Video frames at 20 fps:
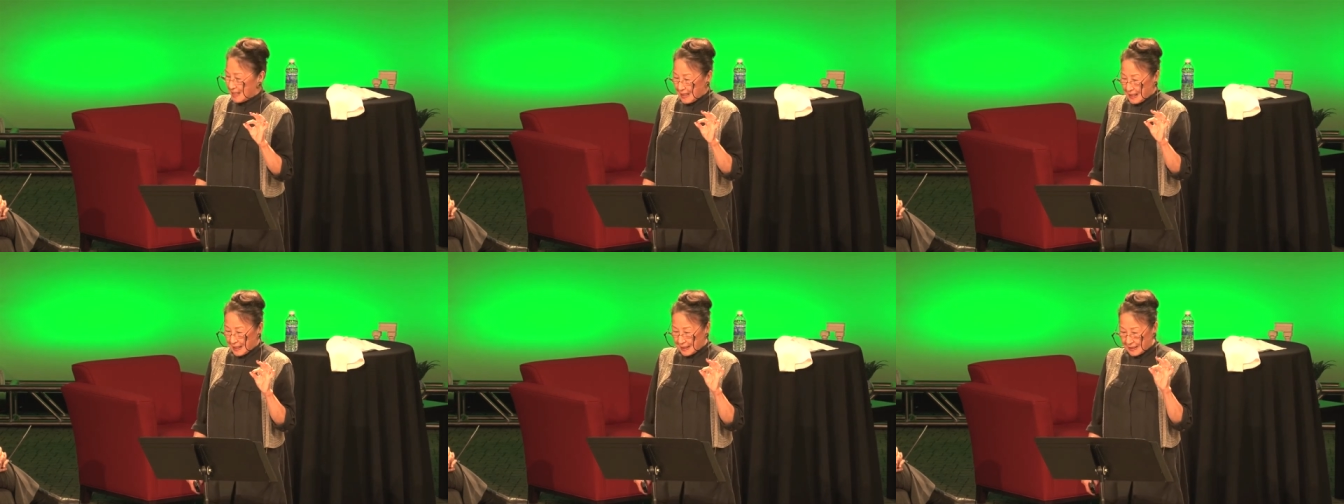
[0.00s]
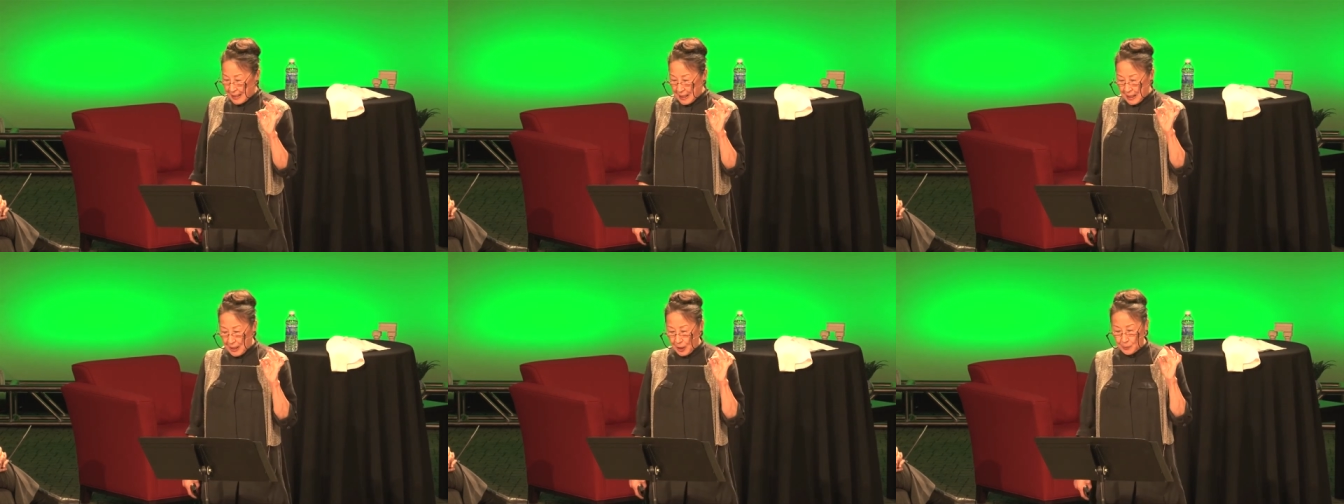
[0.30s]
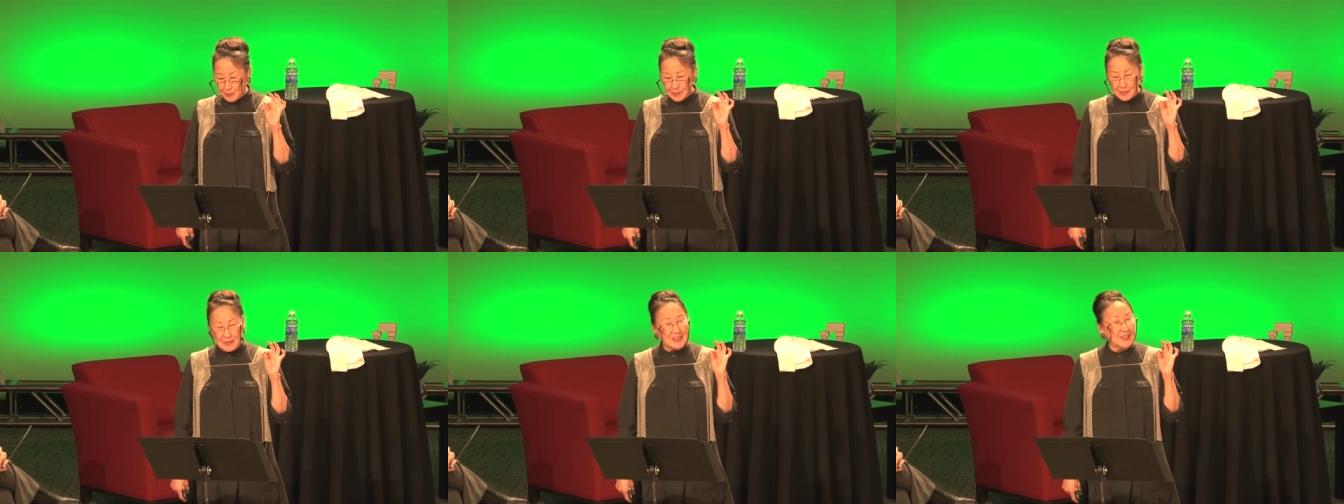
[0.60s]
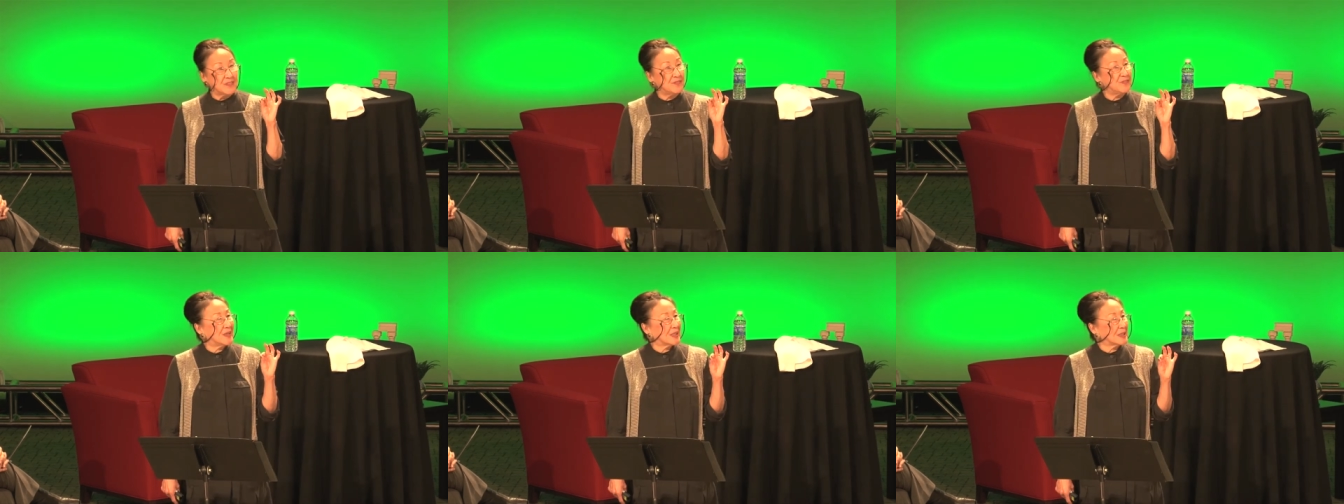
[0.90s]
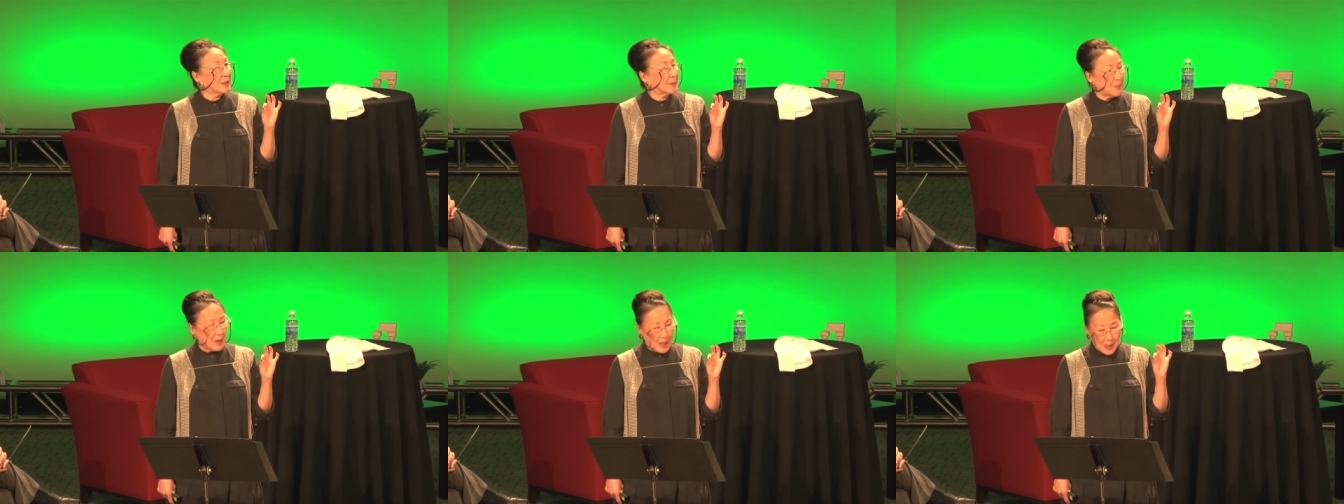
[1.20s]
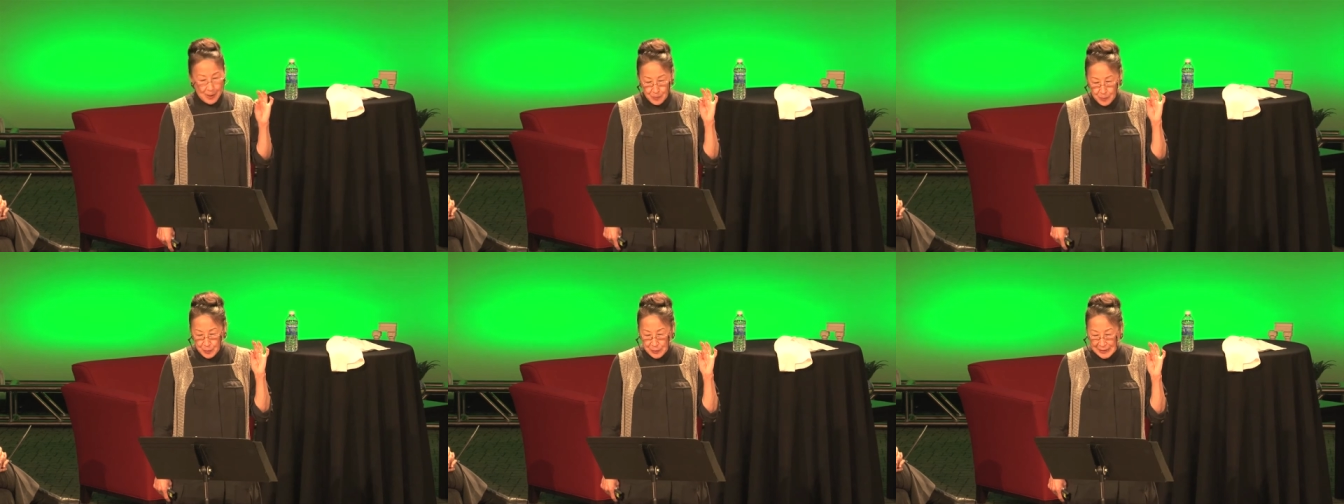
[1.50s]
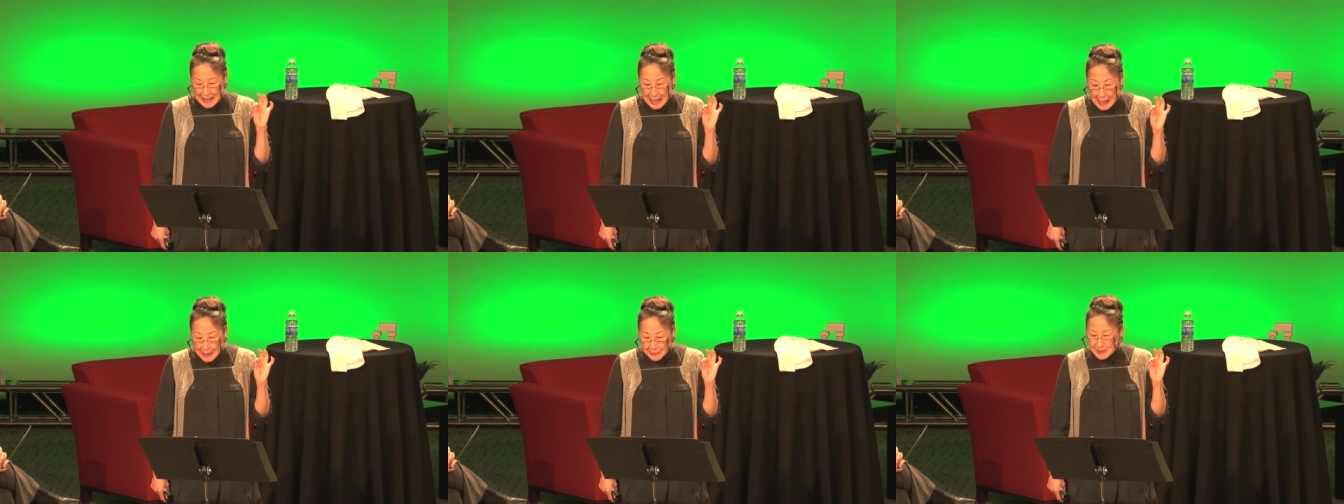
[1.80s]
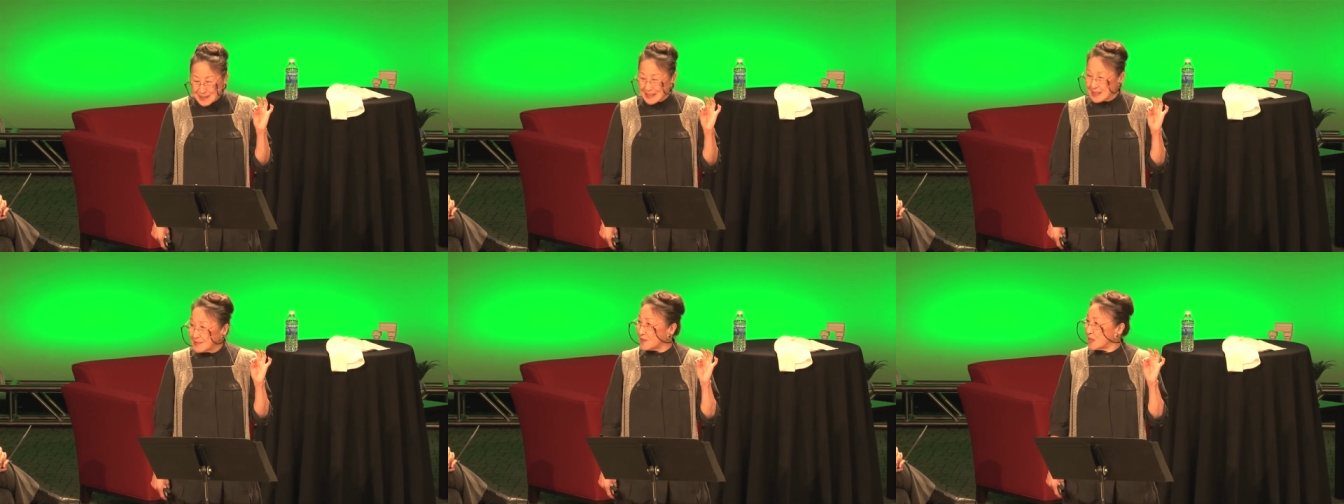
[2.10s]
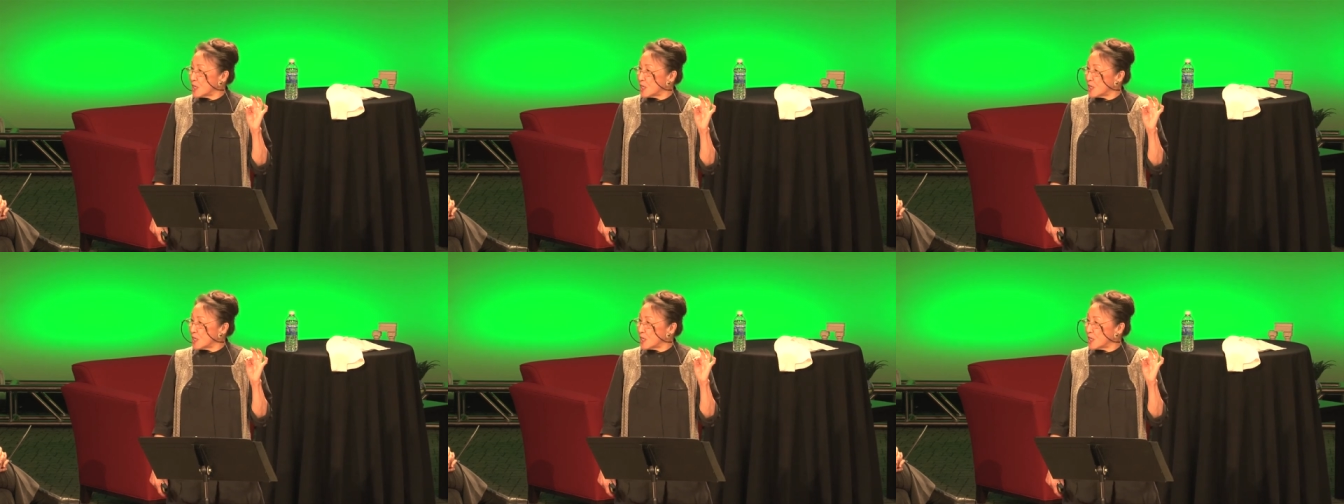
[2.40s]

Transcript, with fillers: and help develop preemptive